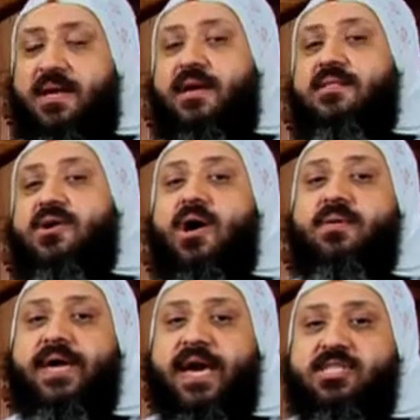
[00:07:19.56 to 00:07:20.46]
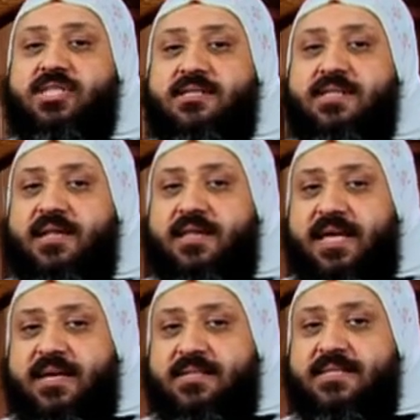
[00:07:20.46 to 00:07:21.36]
The congregation then
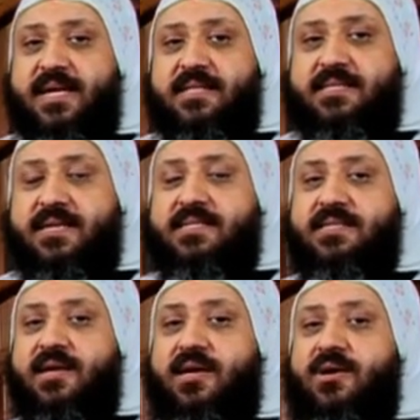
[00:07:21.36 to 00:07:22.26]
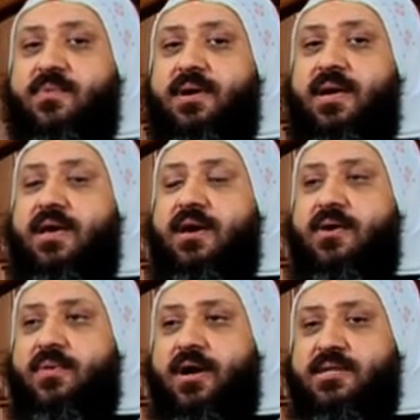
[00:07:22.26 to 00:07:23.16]
kneels and says, We
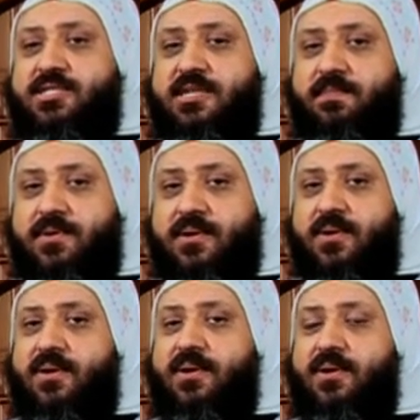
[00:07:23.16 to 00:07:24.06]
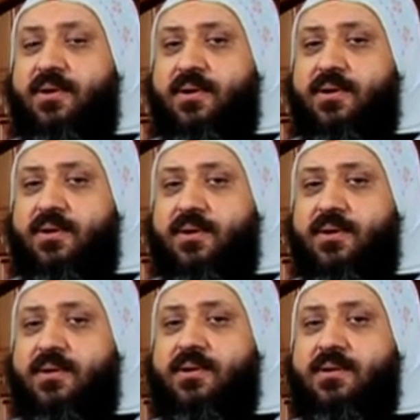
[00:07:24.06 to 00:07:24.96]
worship
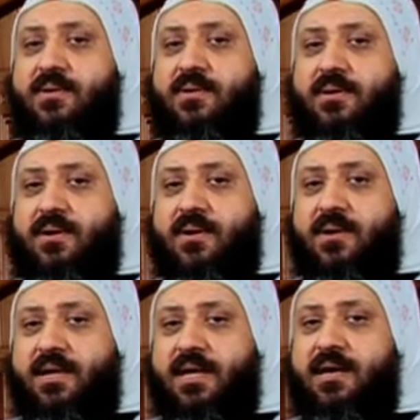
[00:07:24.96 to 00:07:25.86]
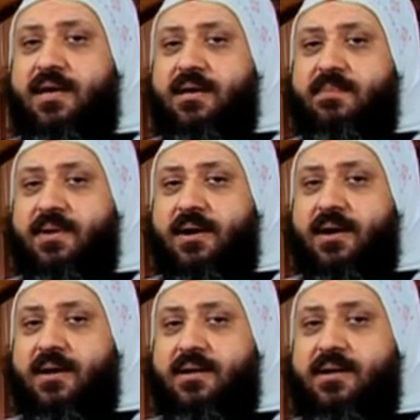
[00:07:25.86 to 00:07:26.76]
your holy
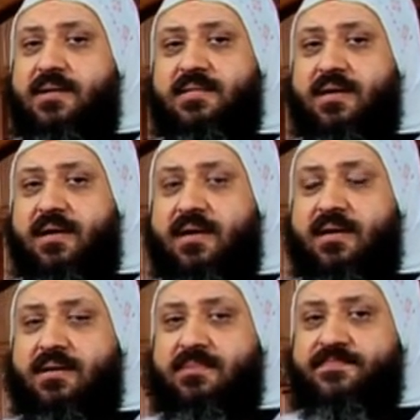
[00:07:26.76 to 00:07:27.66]
body.